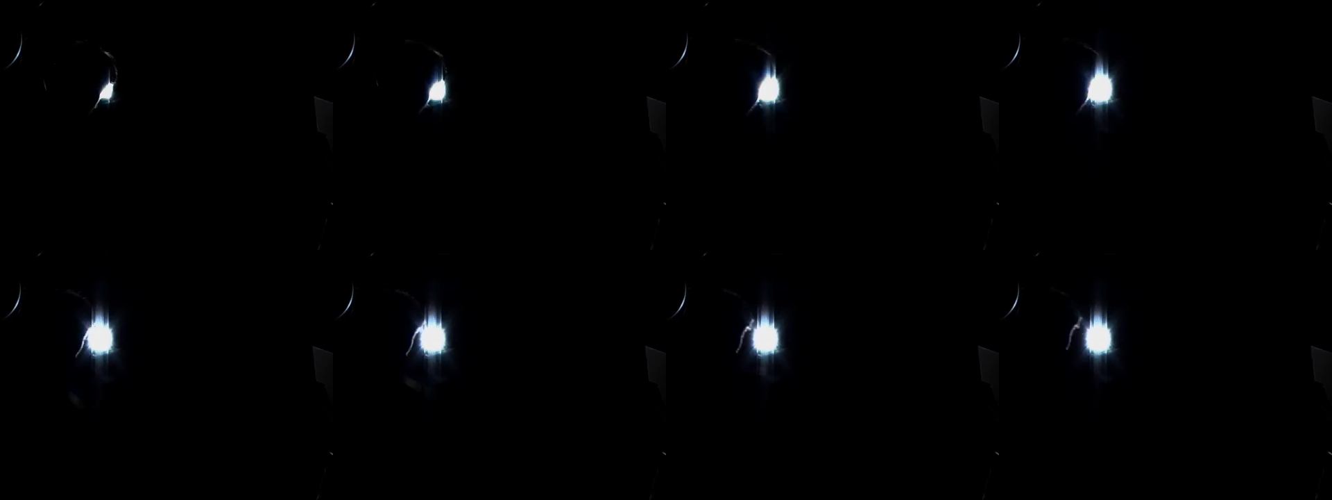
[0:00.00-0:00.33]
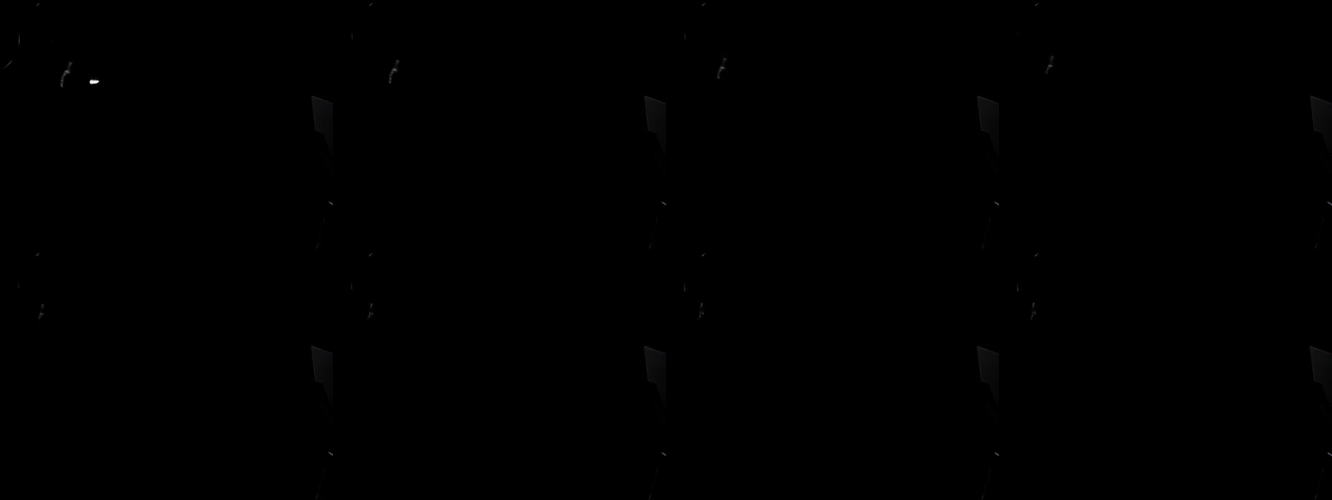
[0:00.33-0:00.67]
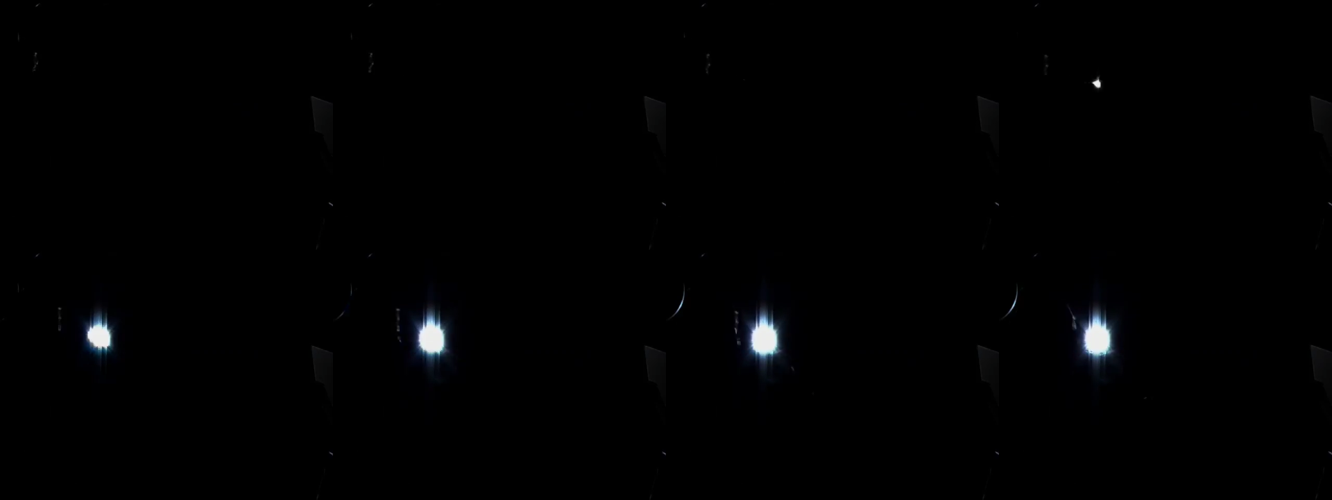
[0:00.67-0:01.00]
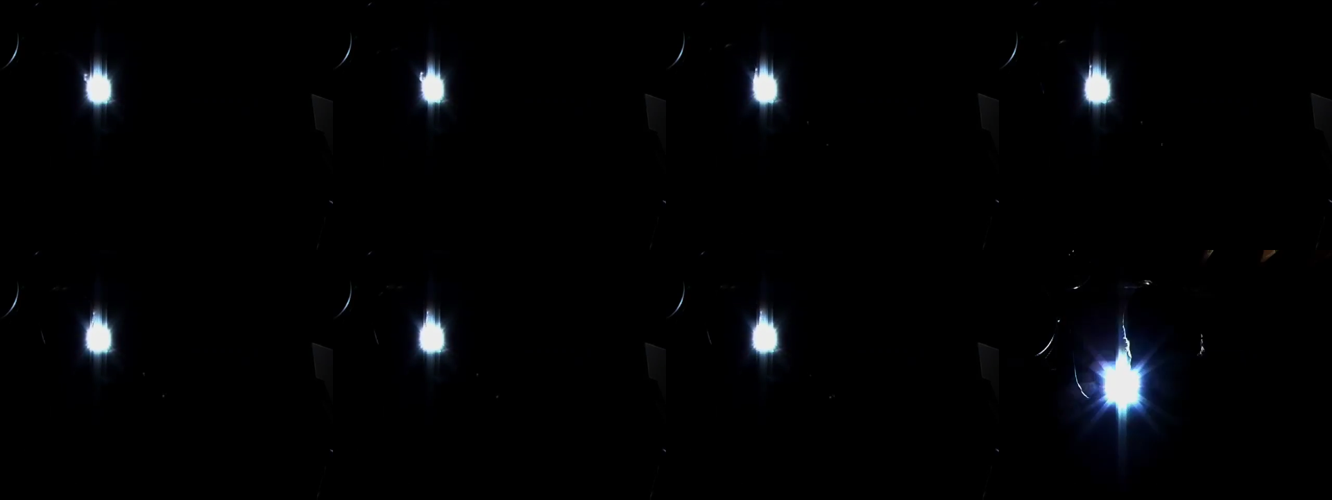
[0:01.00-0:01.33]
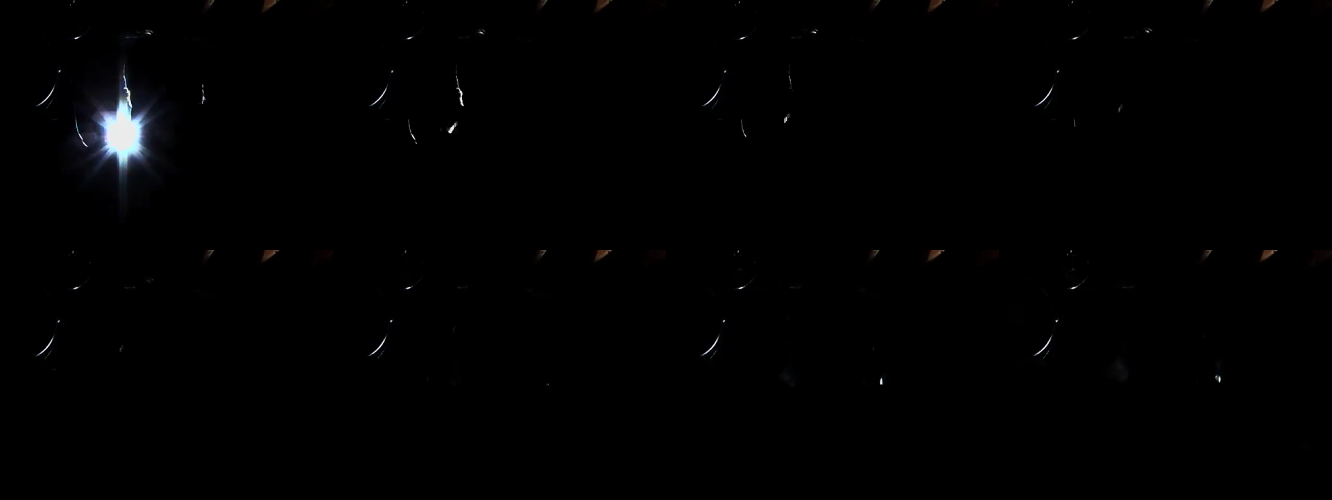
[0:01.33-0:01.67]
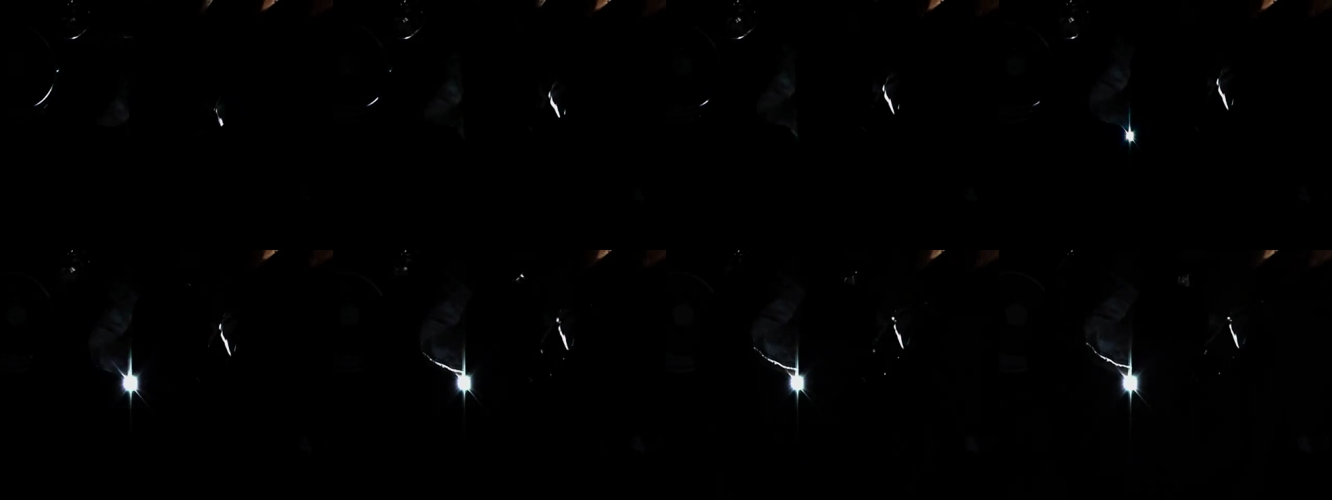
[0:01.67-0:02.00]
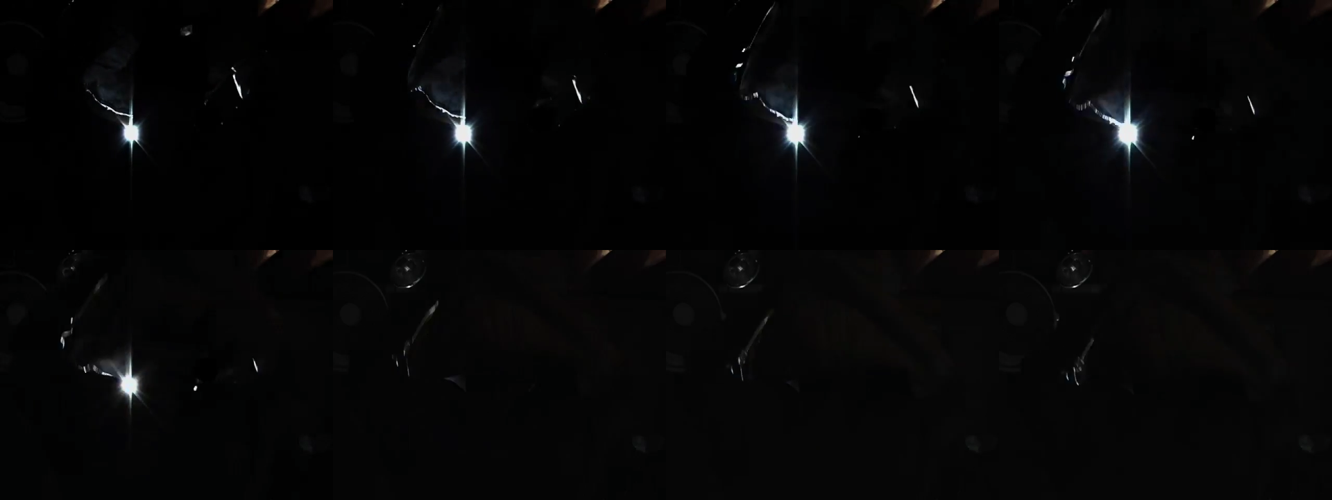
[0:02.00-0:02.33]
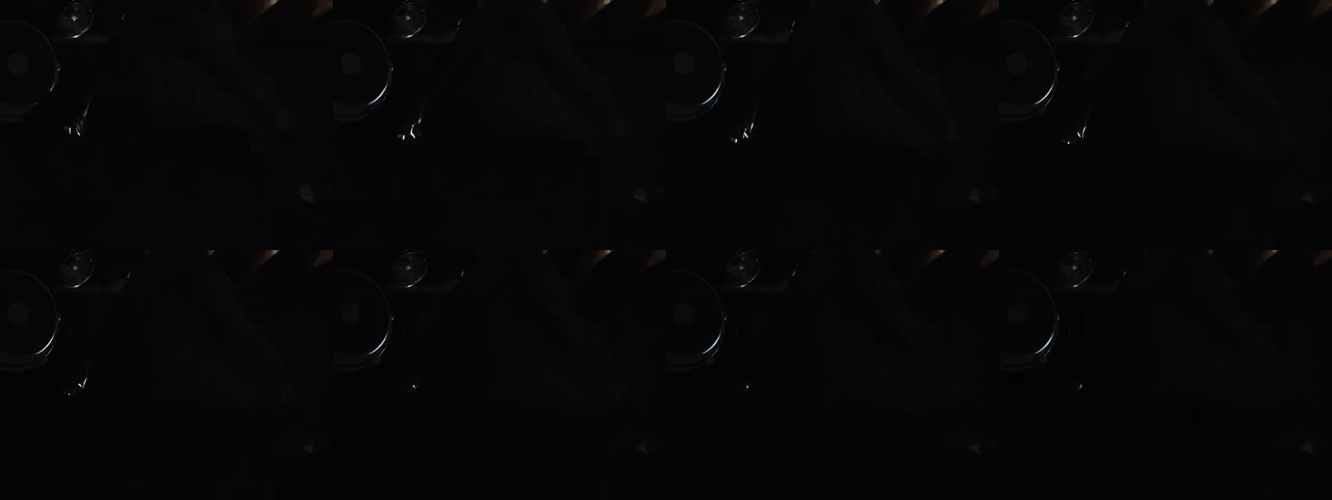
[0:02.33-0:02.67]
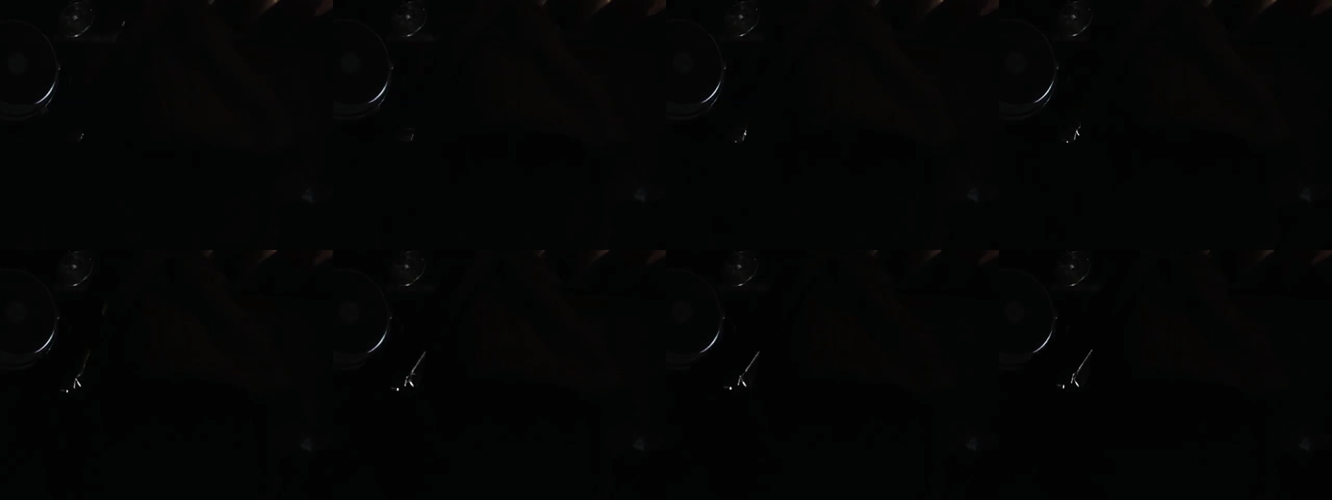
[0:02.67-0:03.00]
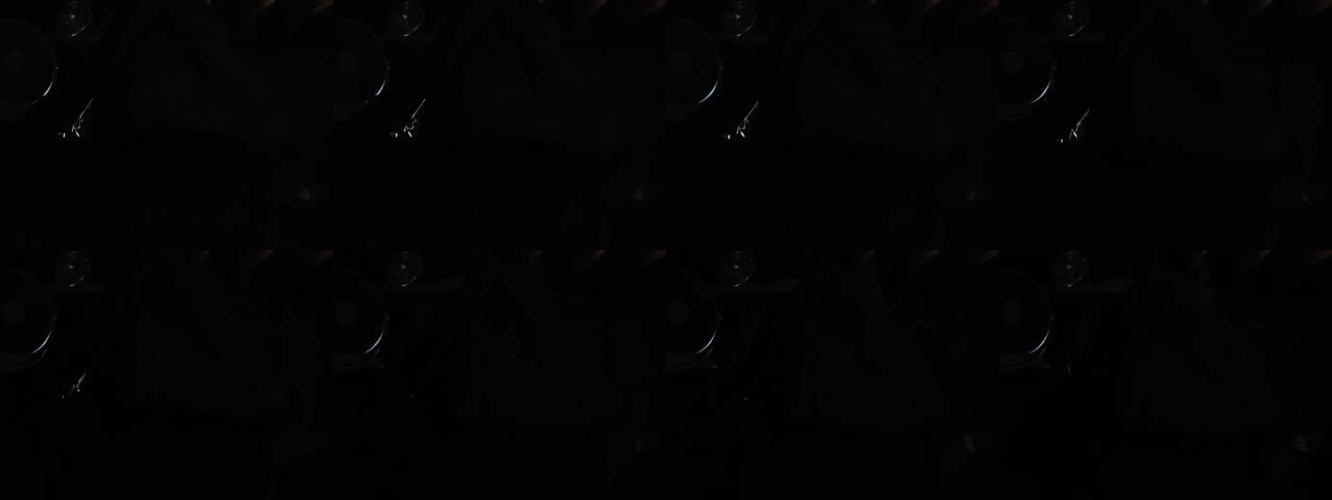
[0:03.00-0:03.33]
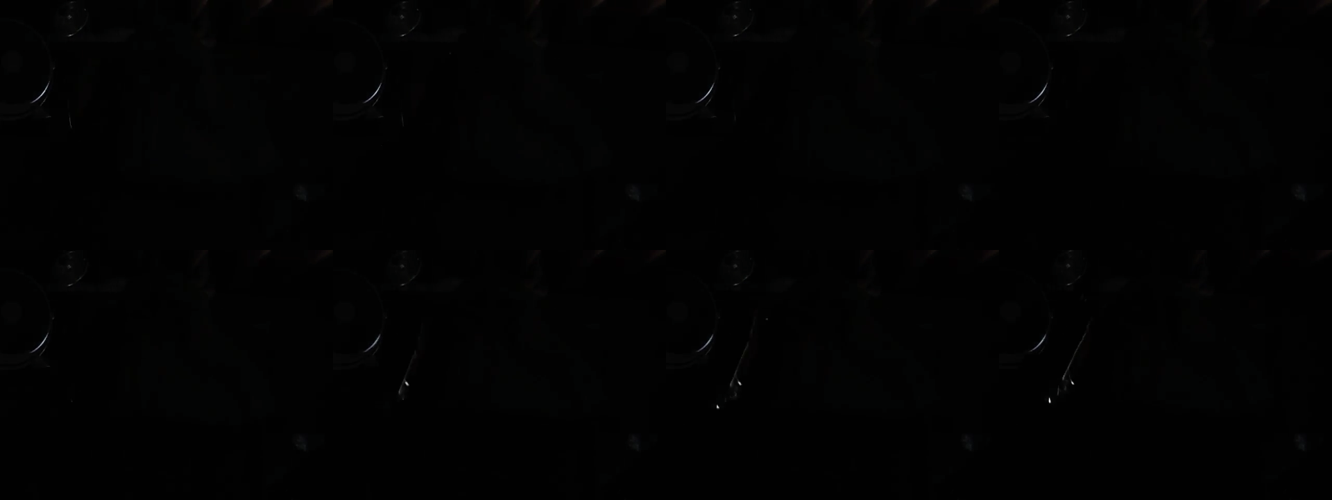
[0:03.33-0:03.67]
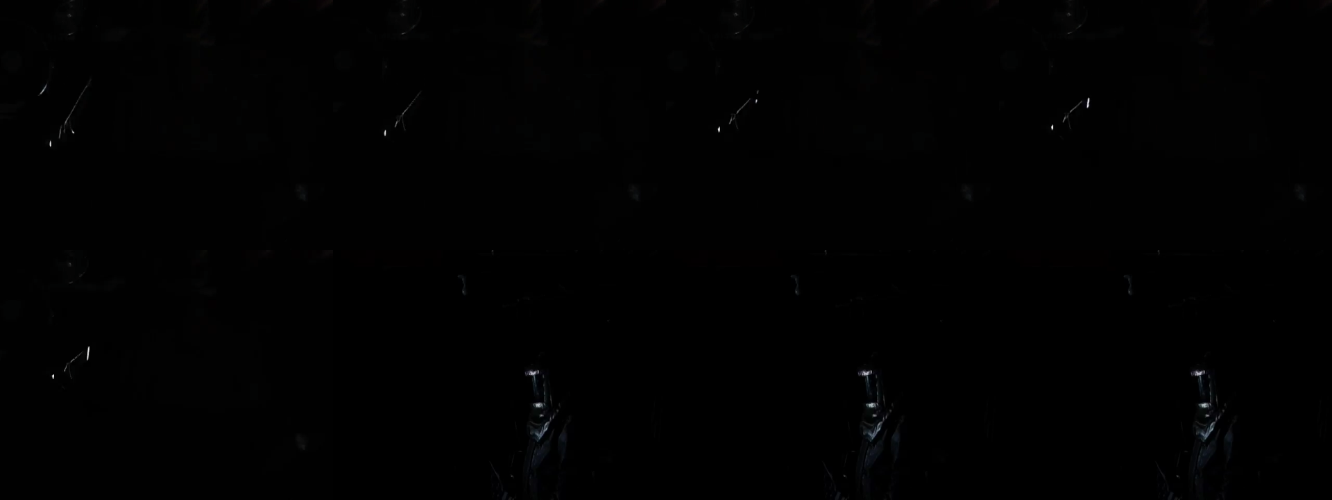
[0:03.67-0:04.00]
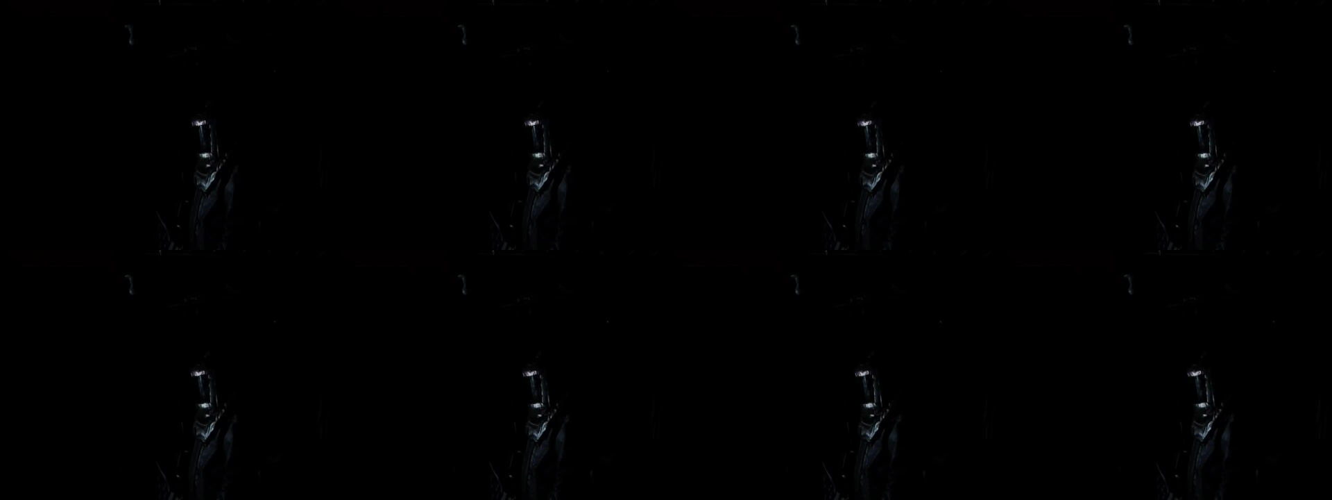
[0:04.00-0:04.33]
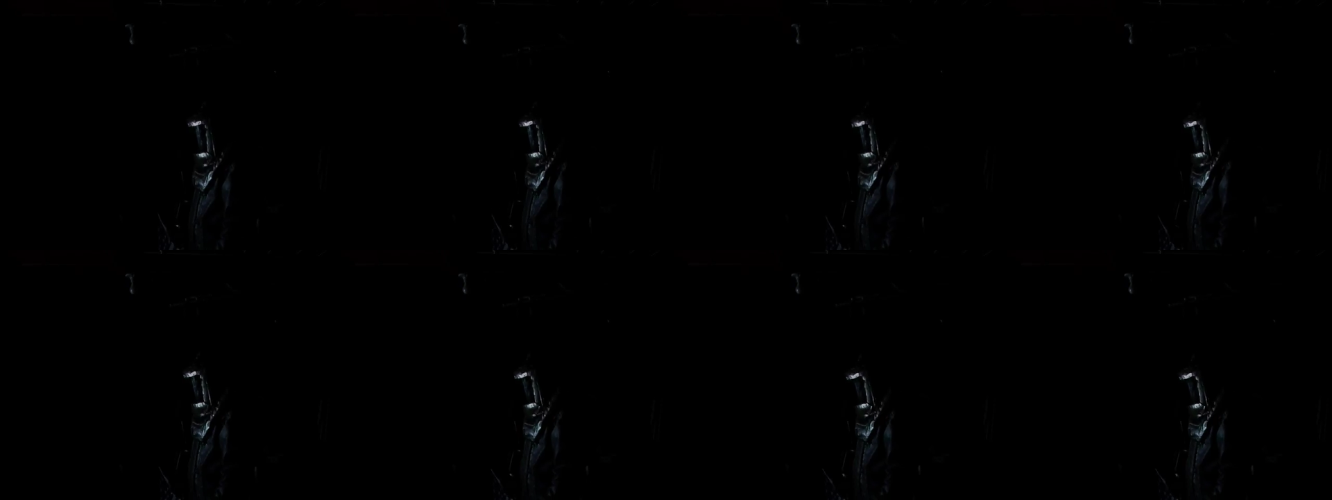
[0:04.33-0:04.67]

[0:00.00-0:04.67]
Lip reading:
[unreadable: no face in view]